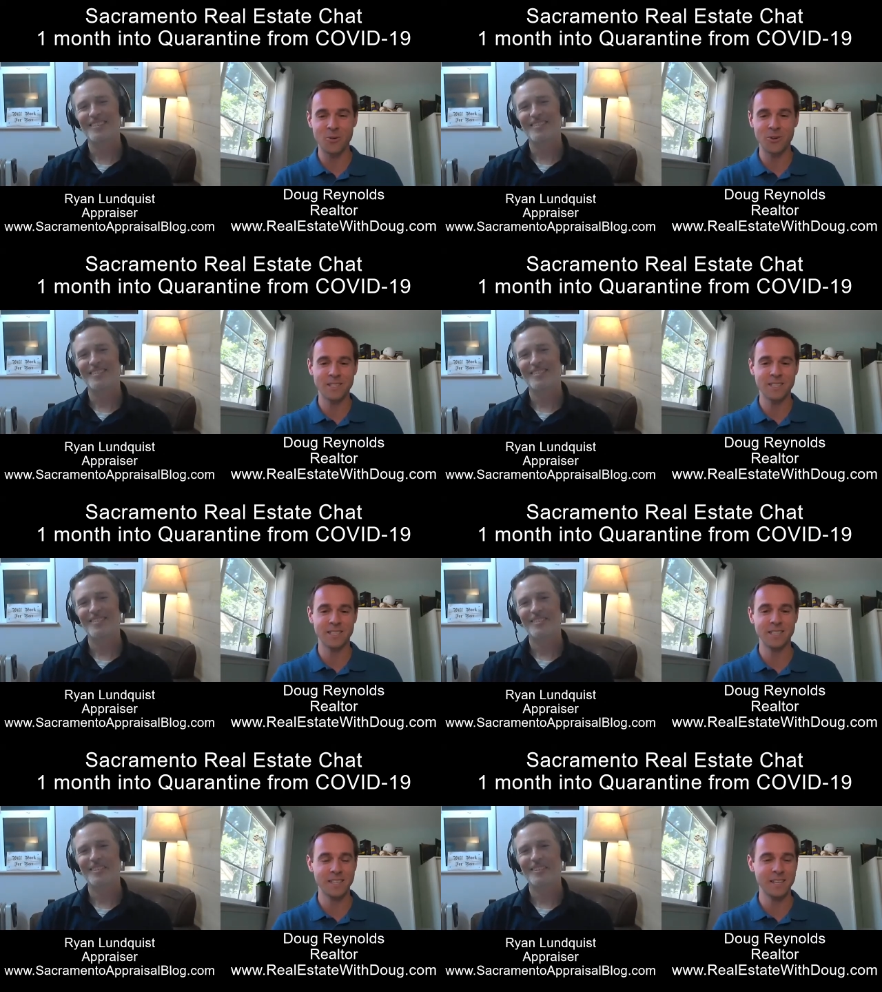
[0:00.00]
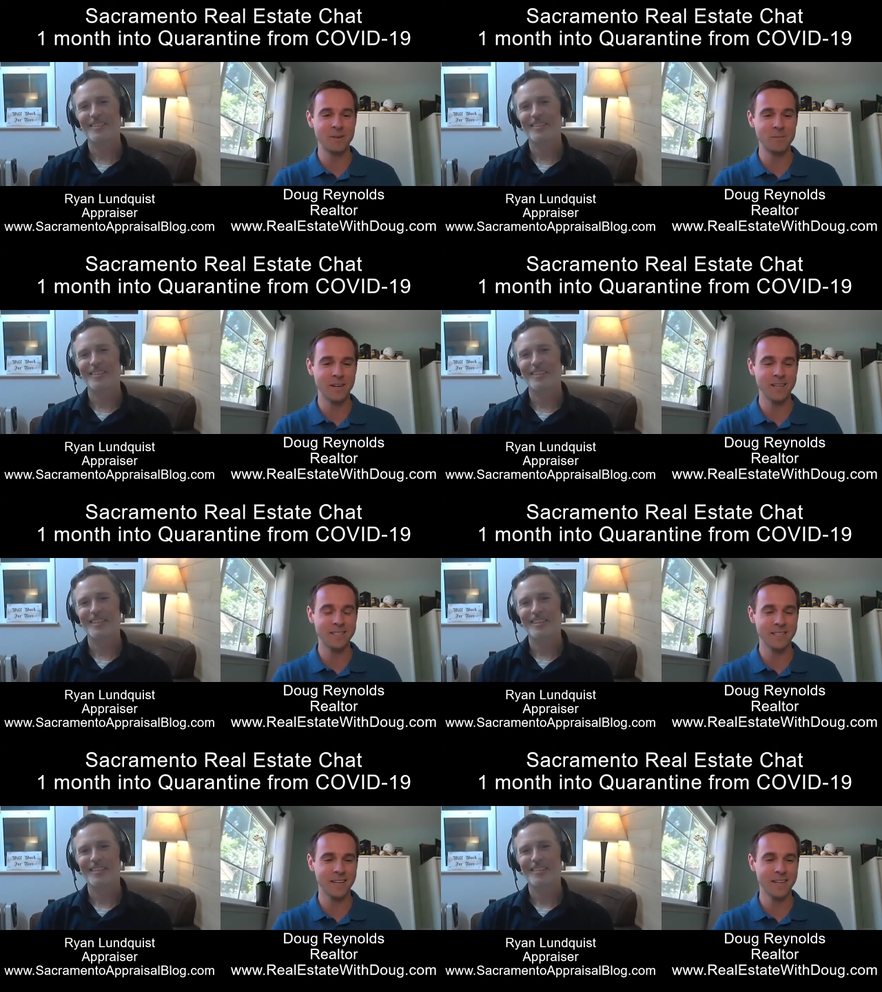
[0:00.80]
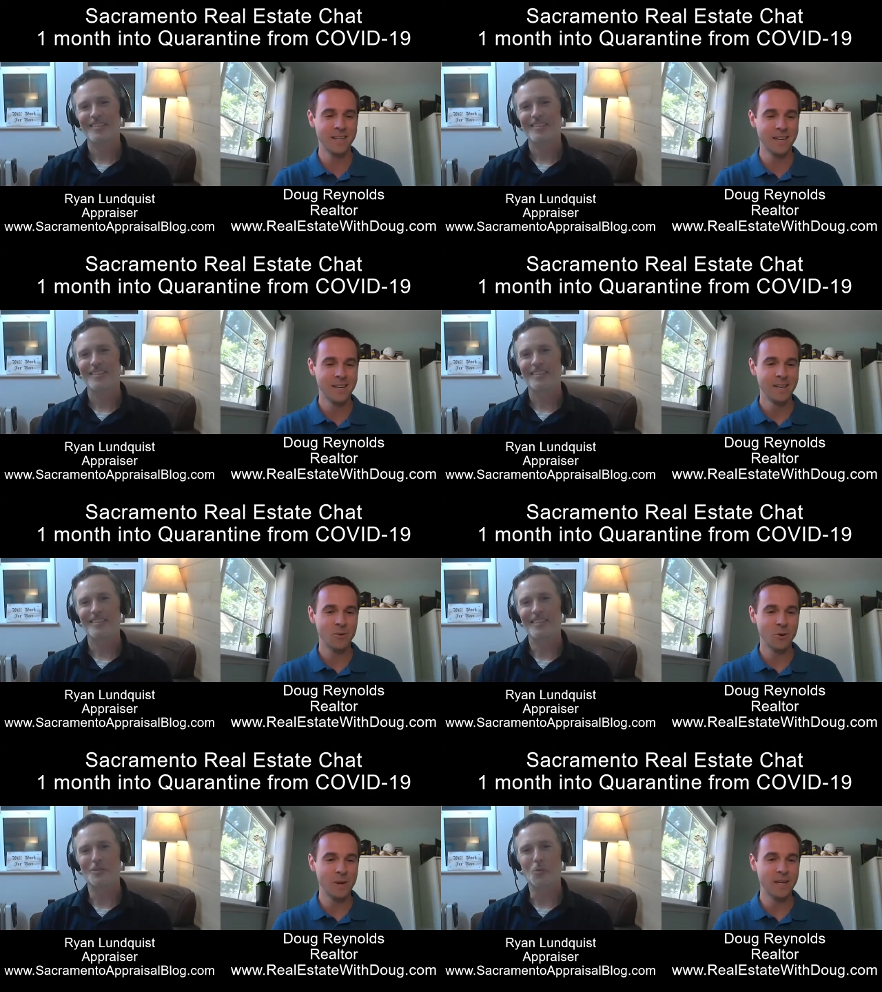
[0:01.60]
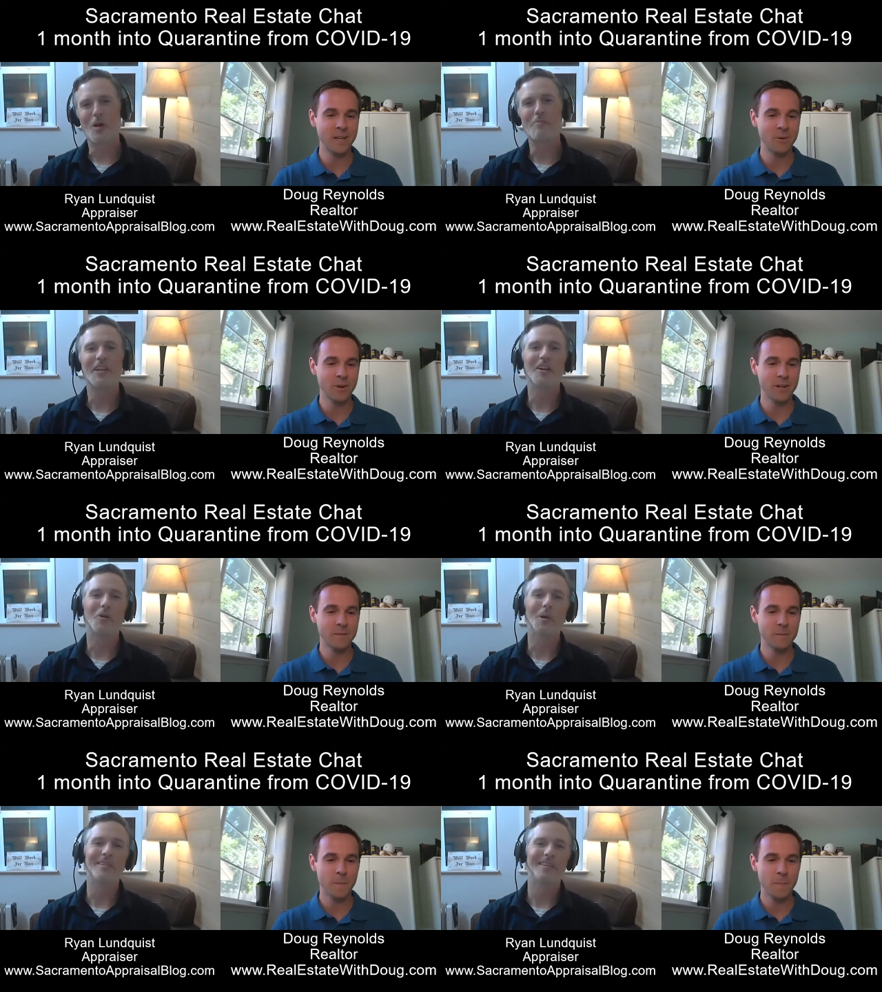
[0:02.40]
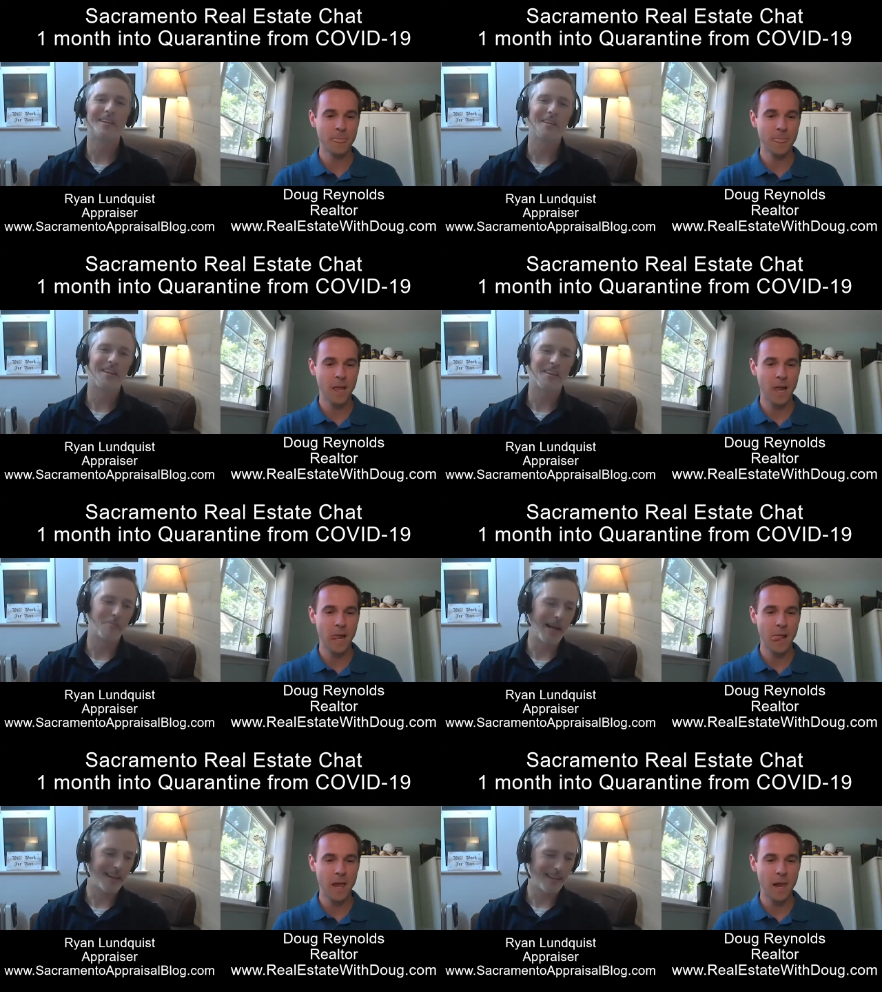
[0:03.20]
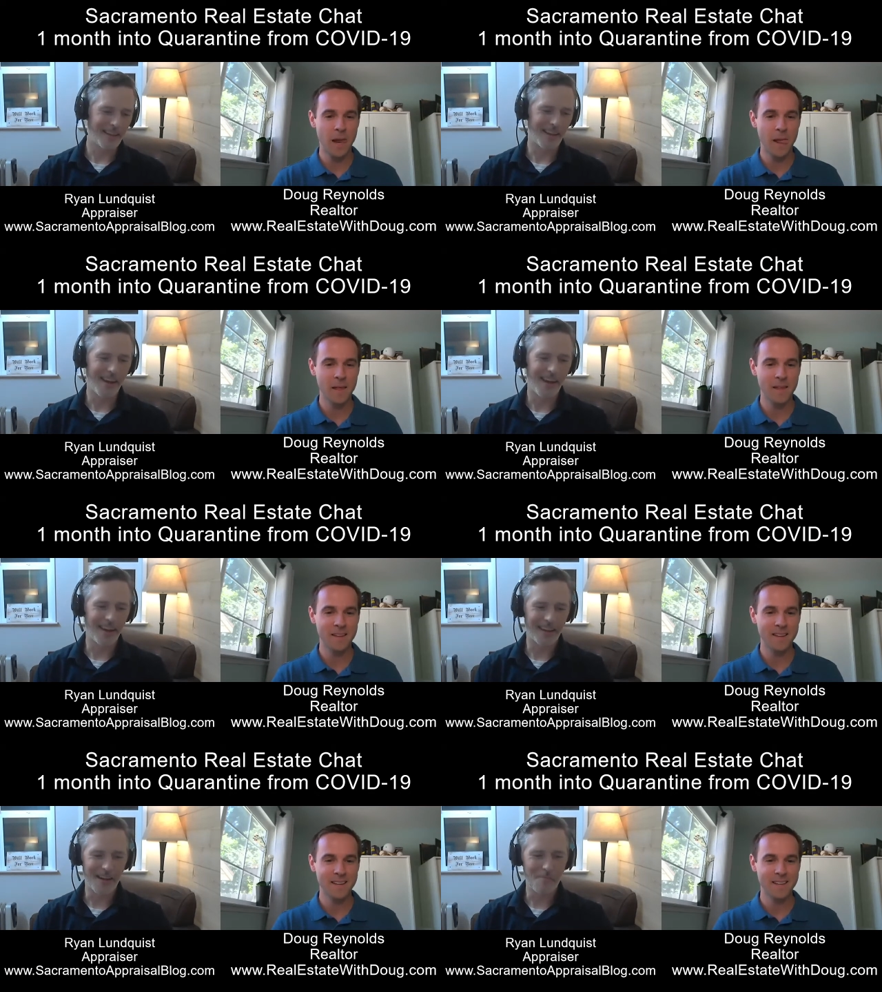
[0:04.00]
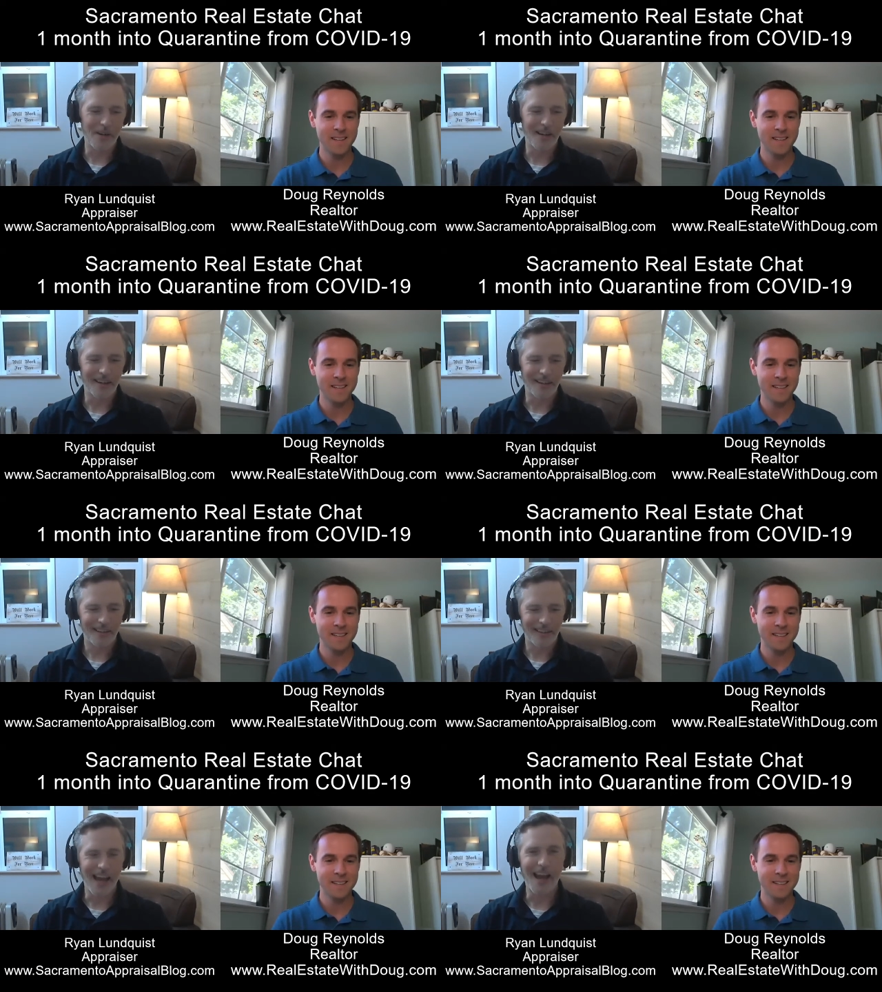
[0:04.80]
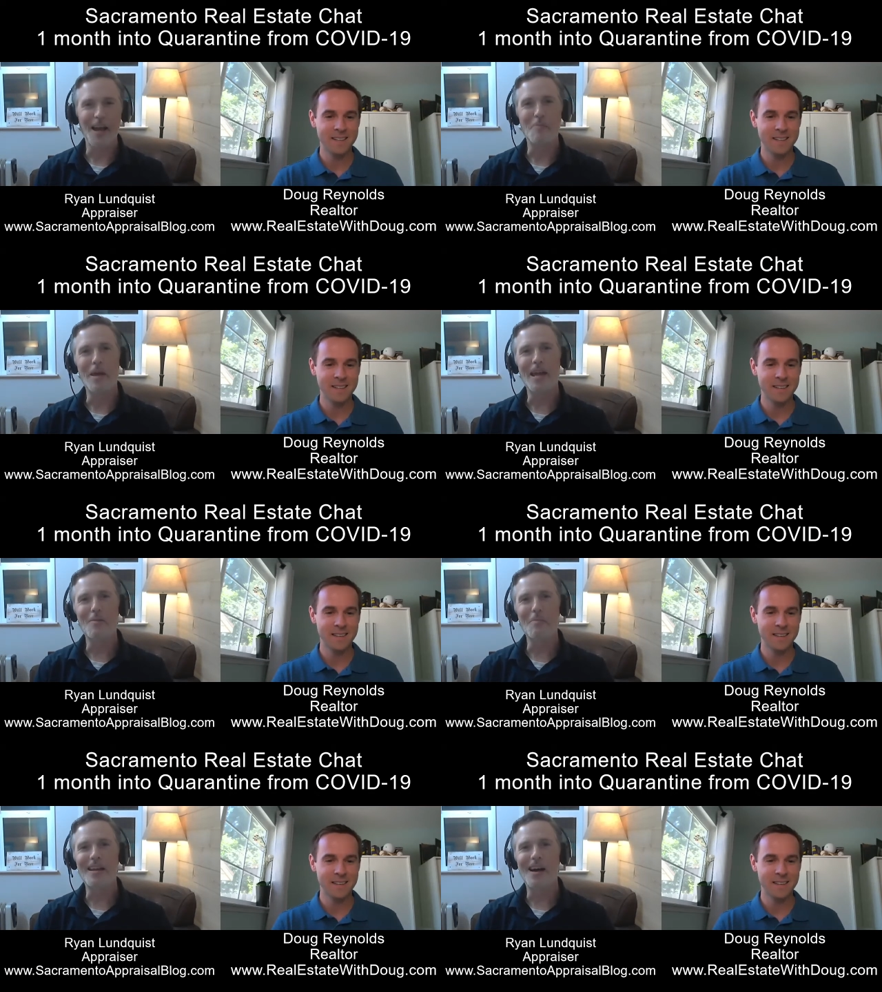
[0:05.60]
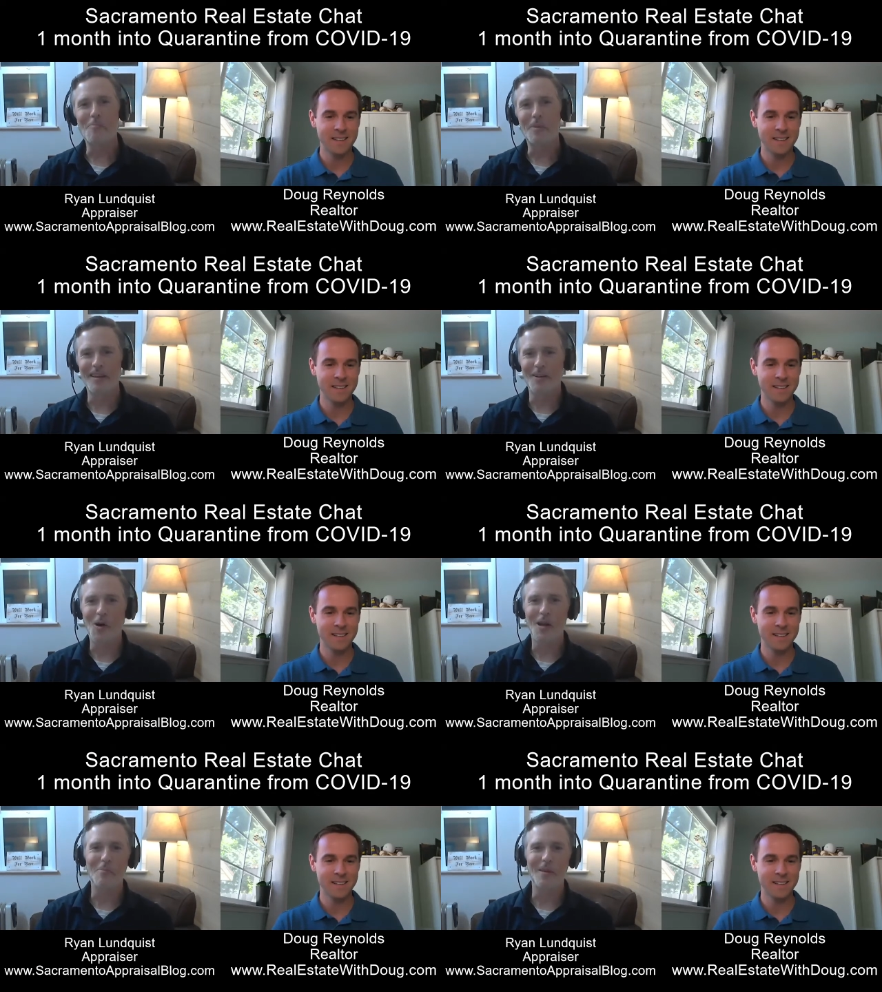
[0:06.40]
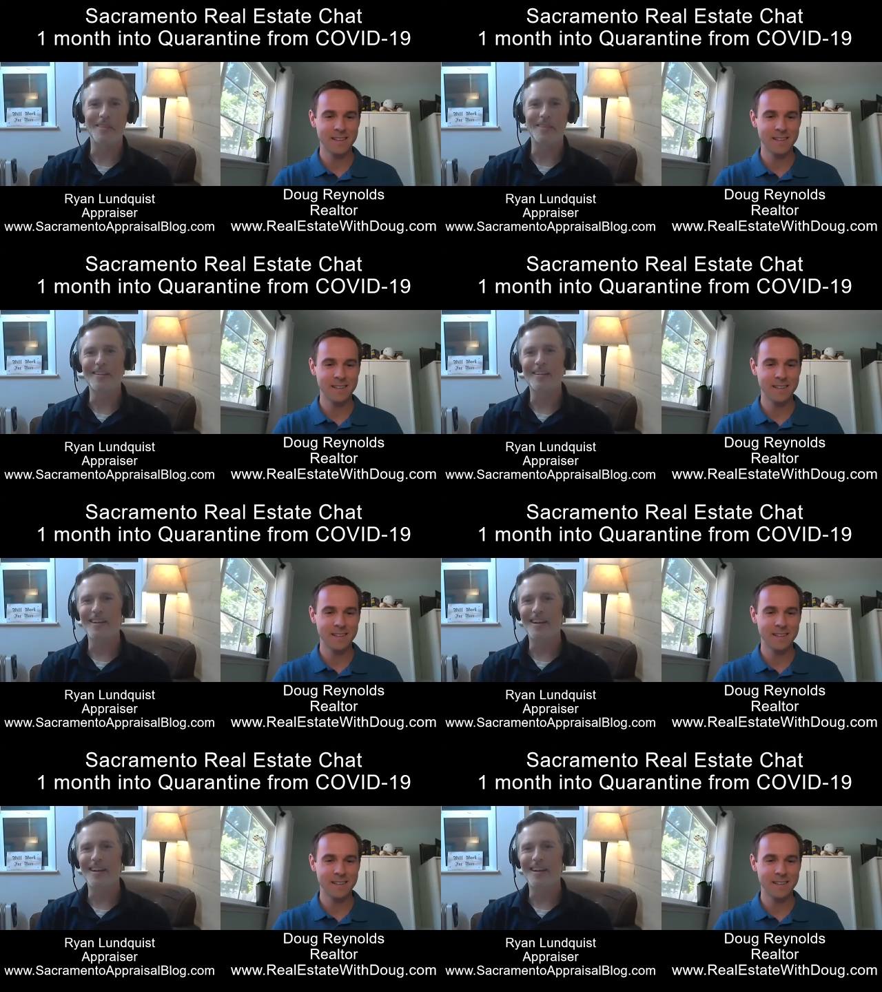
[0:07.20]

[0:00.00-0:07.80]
Speaker 1: quarantine here. But uh,
Speaker 2: there's one no video we did uh, back in the day, and I'm uh, yeah, I may or may not been quite a bit thinner